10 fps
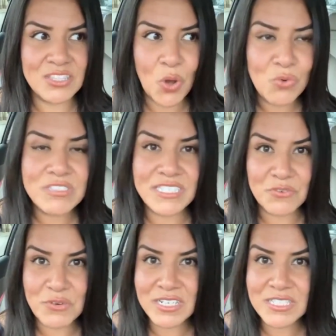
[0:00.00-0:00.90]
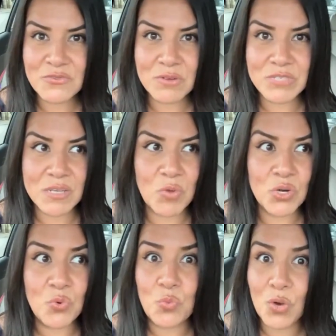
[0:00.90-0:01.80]
no different from
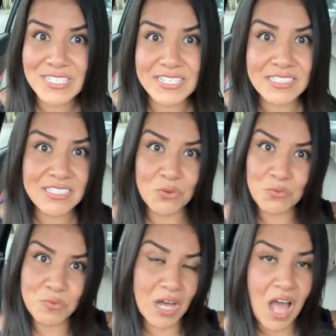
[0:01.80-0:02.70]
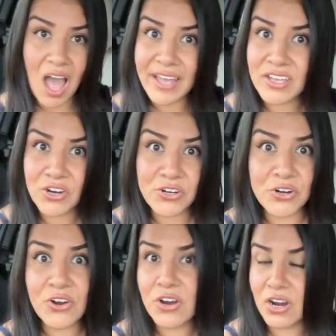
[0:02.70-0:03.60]
someone who wasn't a high
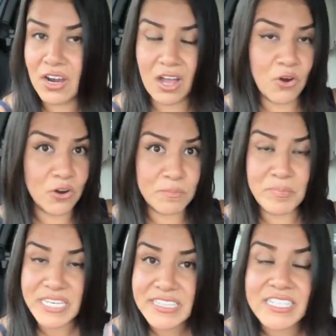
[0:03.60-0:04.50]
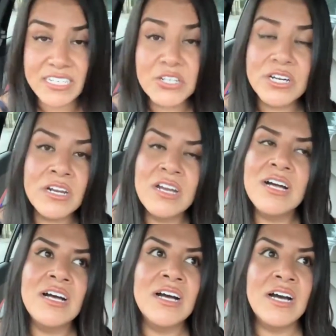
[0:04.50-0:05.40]
earner or a big leader.
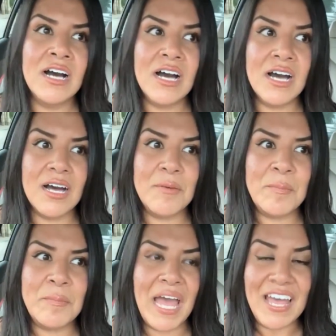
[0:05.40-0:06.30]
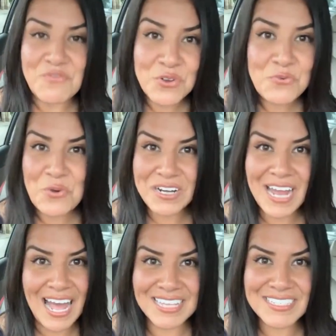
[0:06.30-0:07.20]

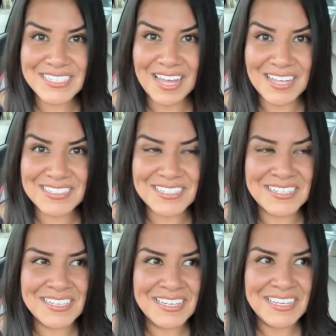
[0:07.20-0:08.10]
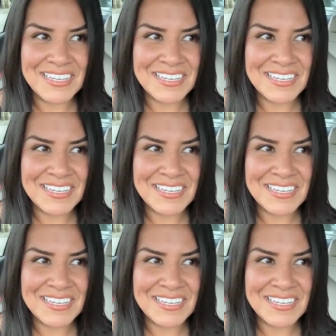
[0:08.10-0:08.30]
Everyone has that